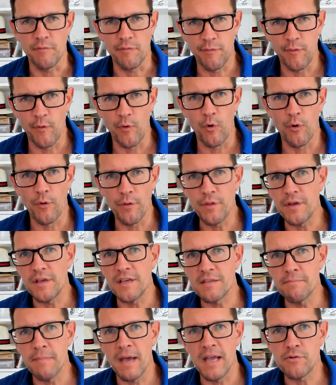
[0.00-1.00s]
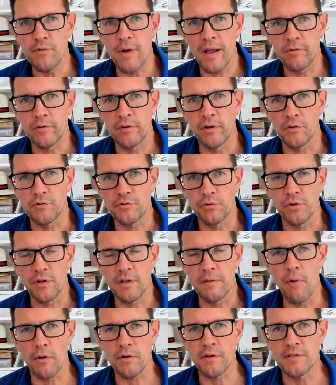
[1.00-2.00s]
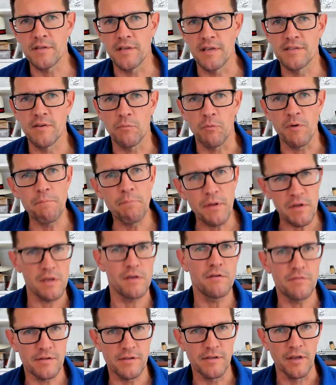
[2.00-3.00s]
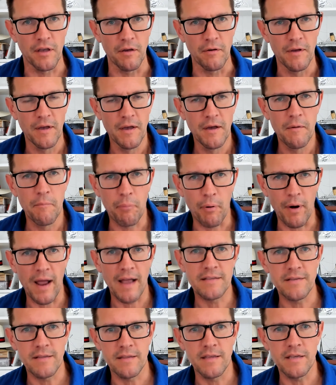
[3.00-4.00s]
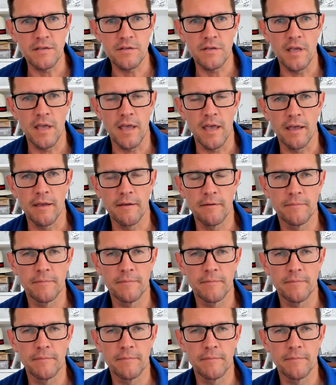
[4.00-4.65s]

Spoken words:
for these major agricultural commodities that we've been used to prior to this year?